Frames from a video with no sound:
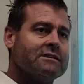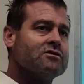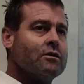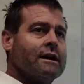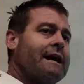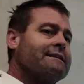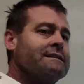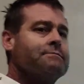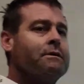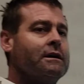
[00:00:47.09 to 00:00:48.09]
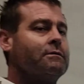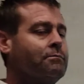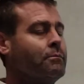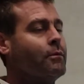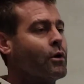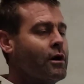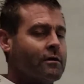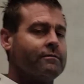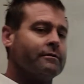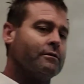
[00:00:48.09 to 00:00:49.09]
strong acids being more
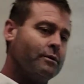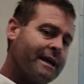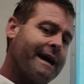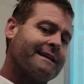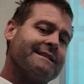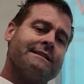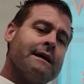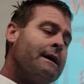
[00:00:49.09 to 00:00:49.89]
harmful than weak acids,